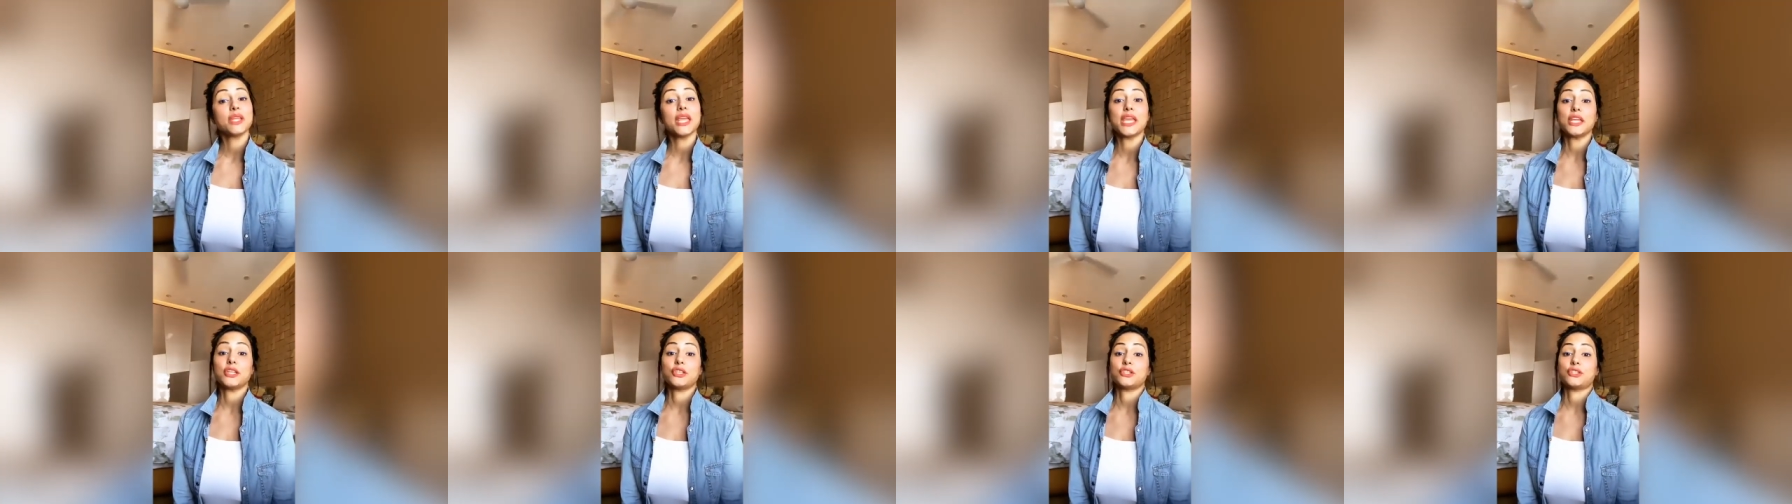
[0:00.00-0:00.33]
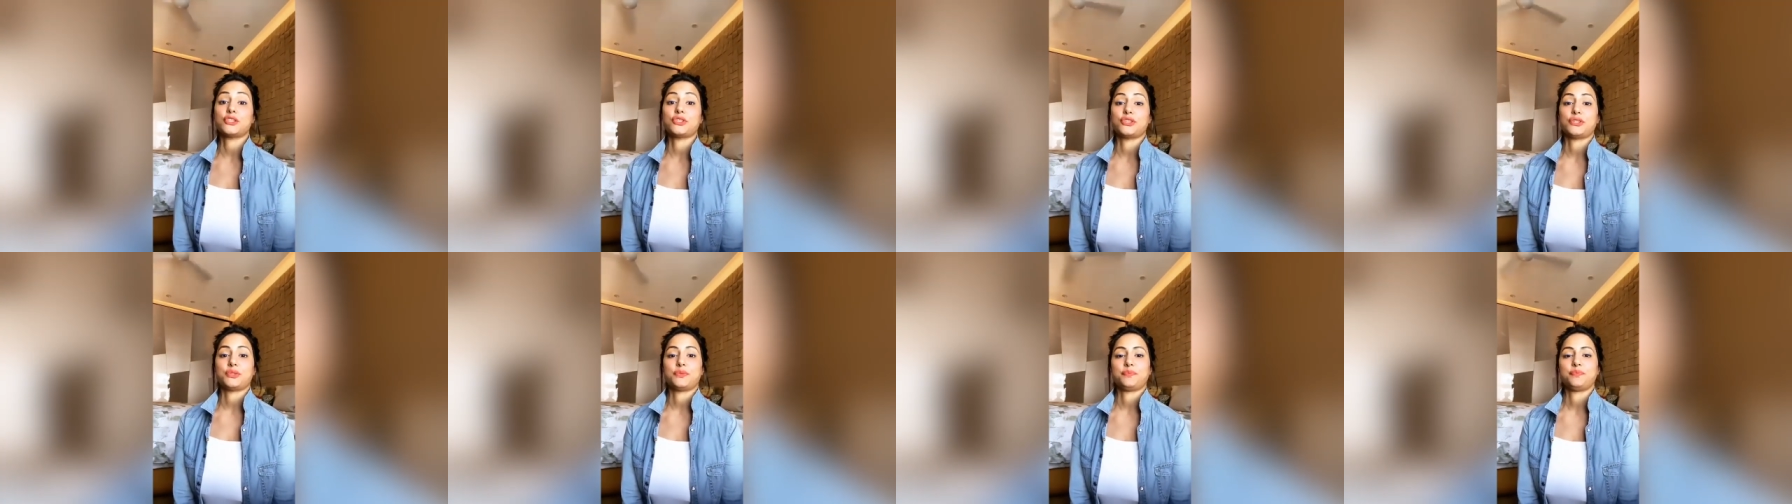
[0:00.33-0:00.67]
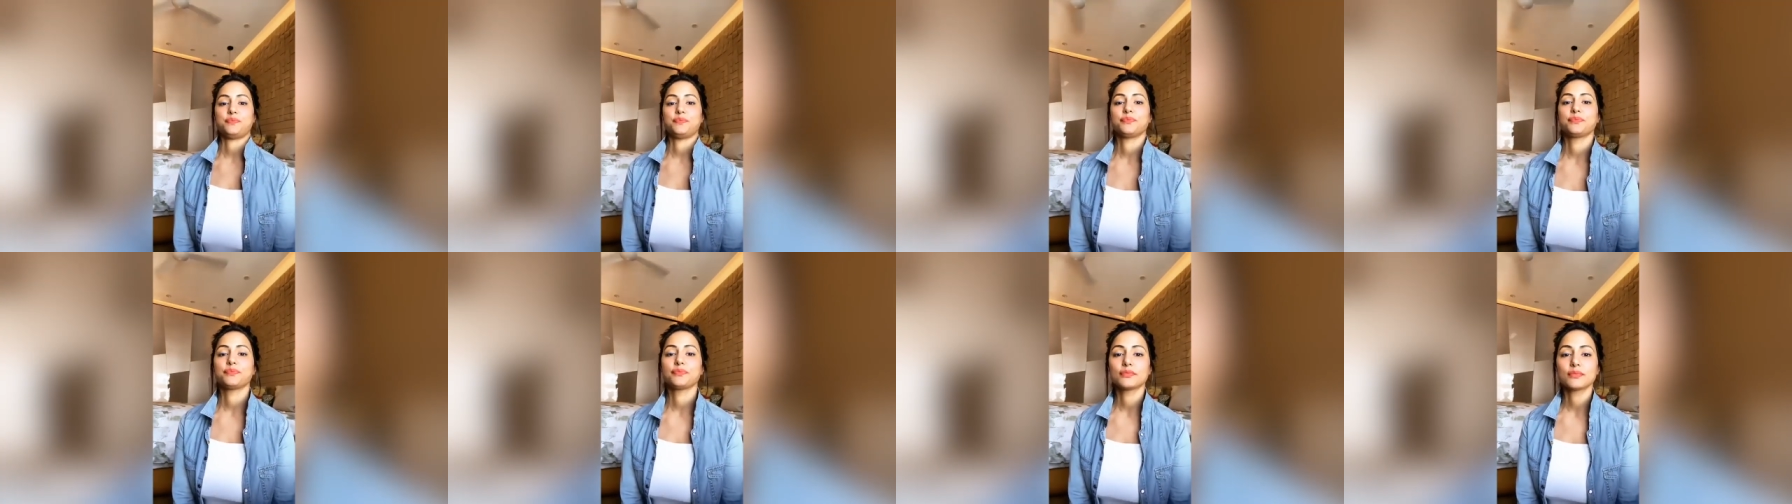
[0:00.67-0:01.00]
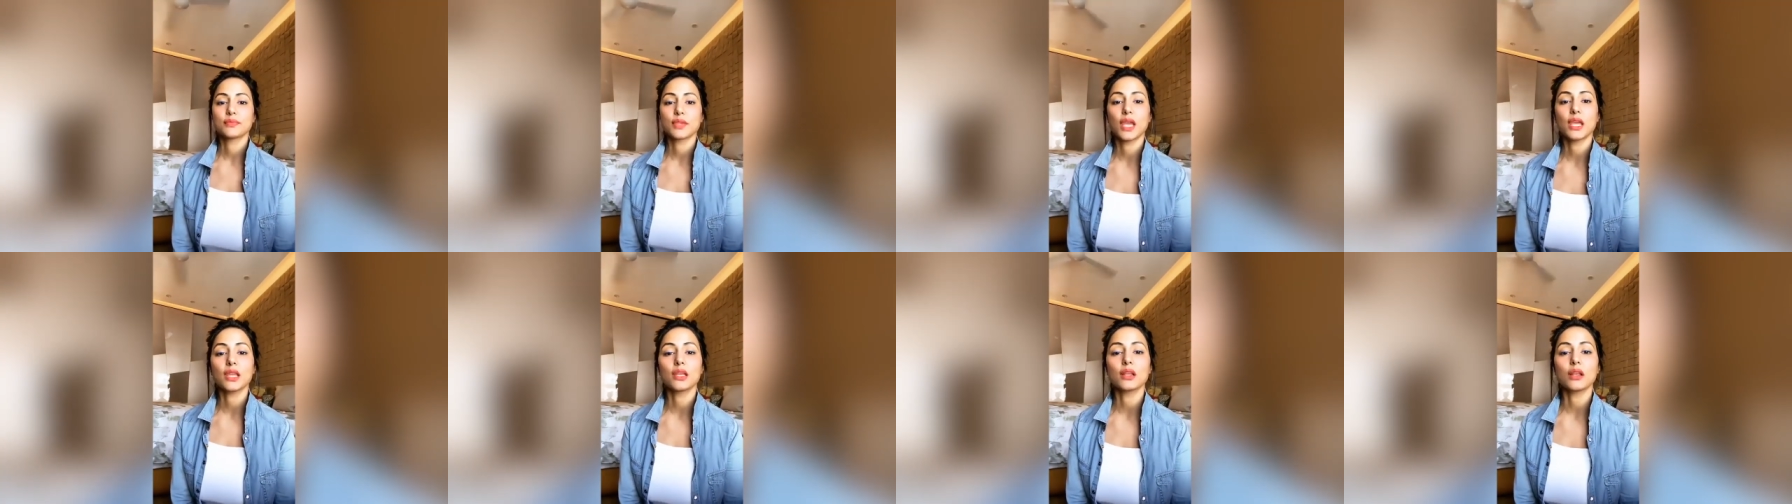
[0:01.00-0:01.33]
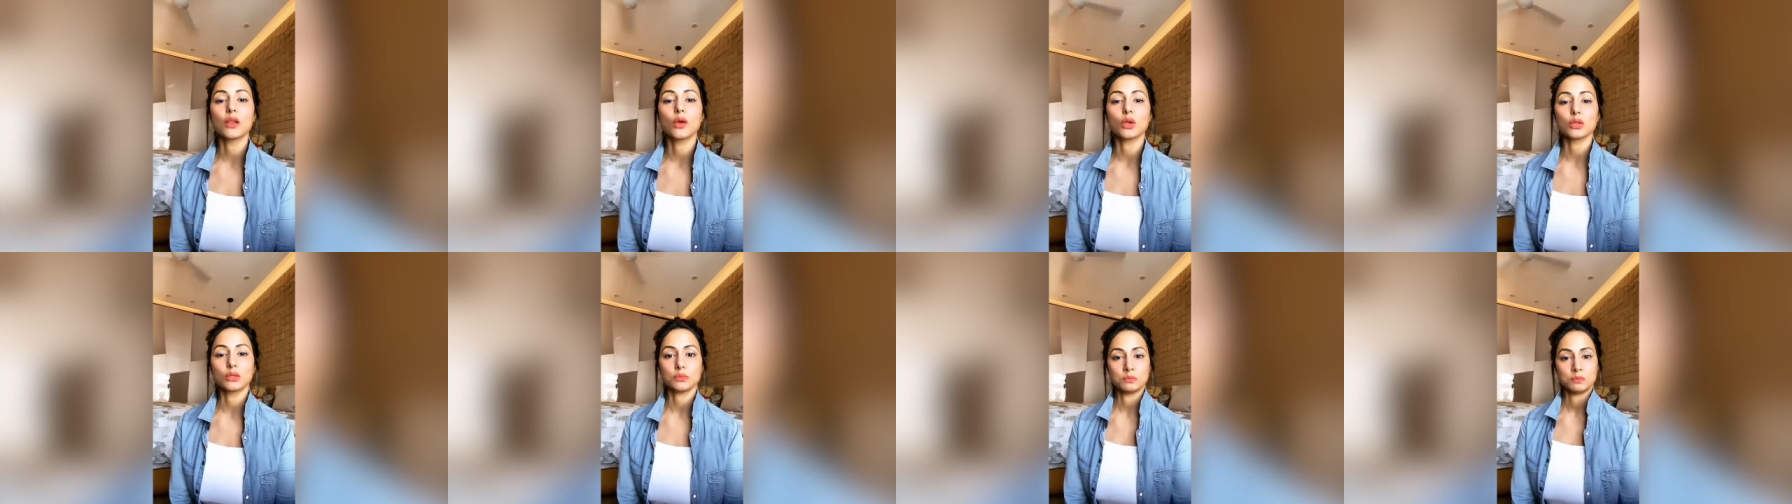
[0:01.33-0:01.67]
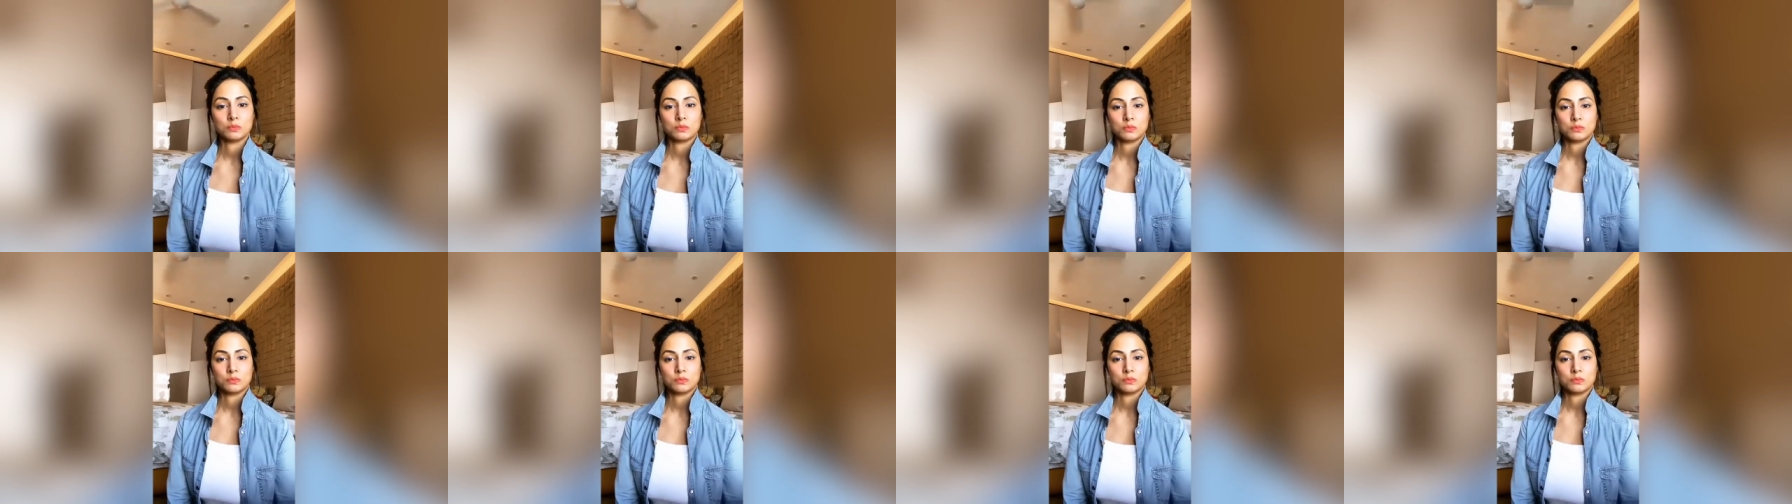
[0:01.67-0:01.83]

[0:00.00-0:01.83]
ate a lot.